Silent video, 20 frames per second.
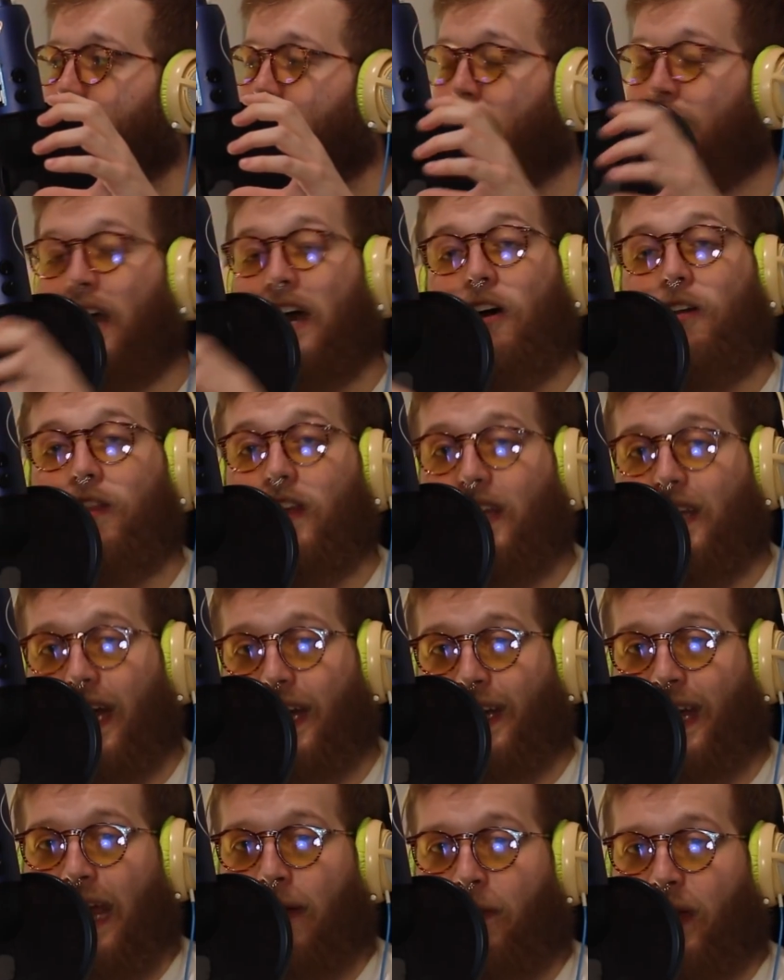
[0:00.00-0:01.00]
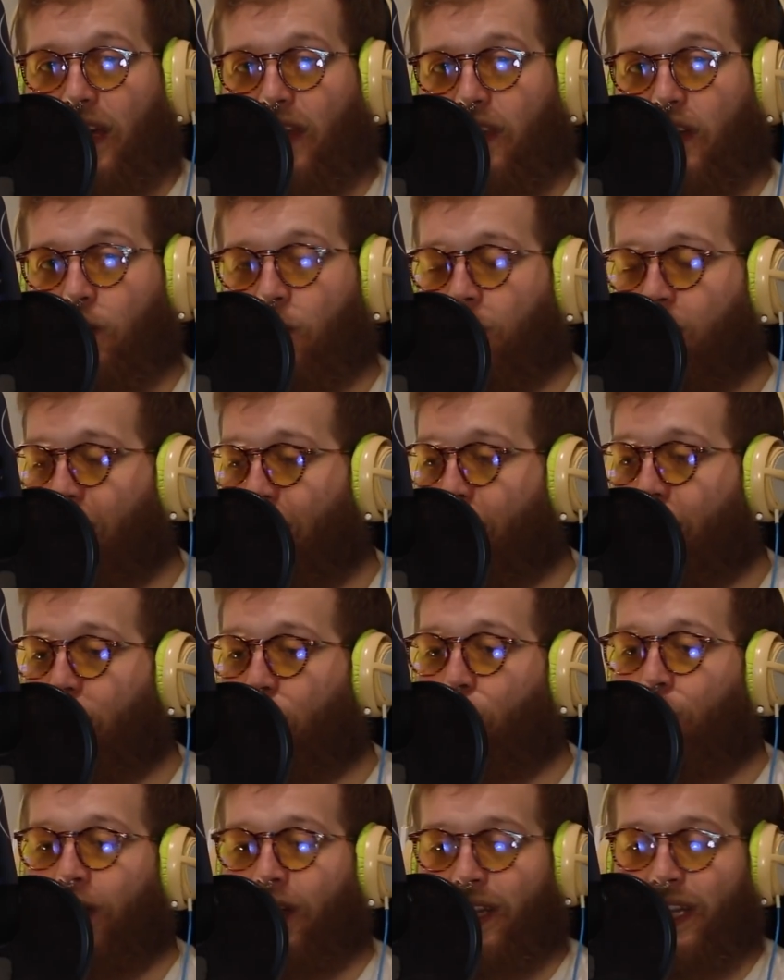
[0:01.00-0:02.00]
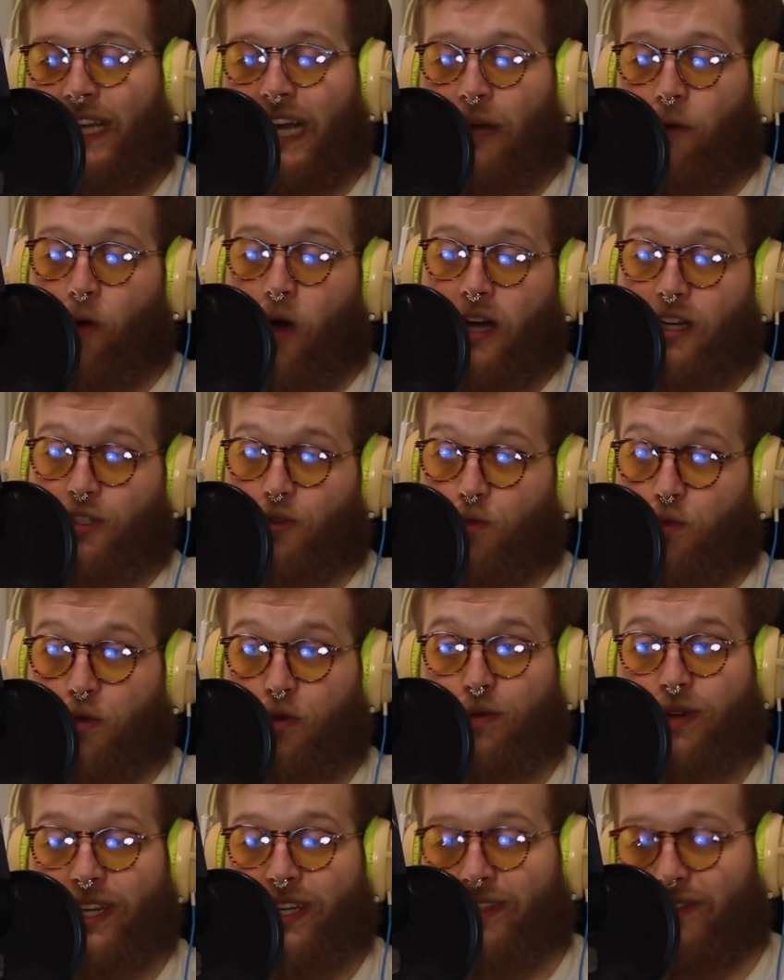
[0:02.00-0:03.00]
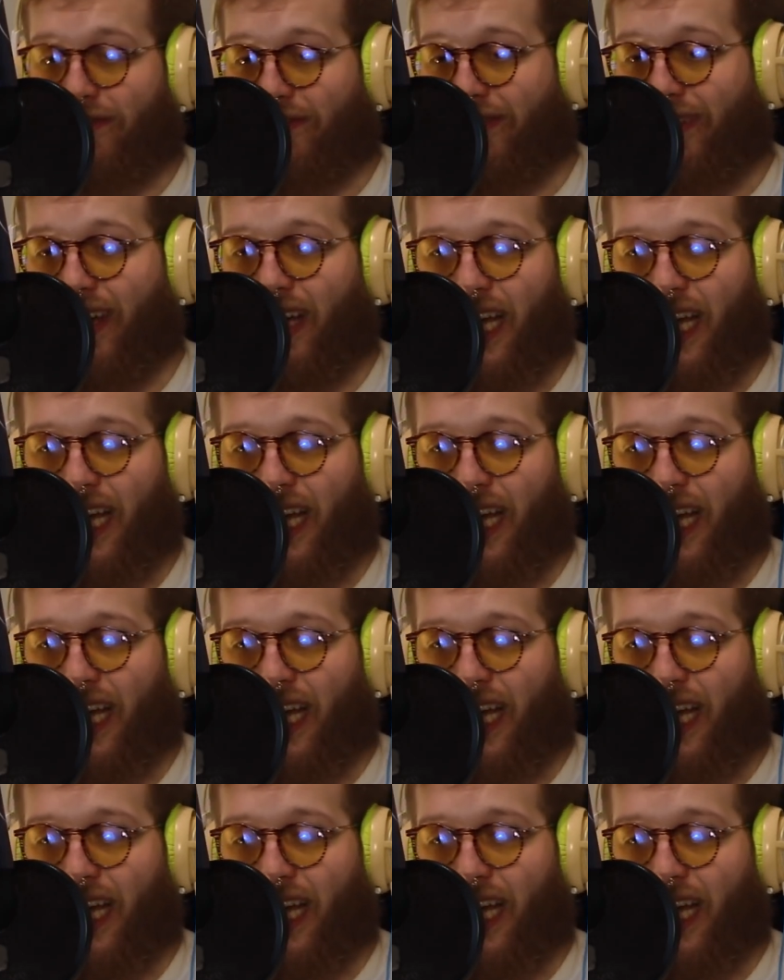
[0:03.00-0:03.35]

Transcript: unhealthy dynamic that very quickly I watched ruin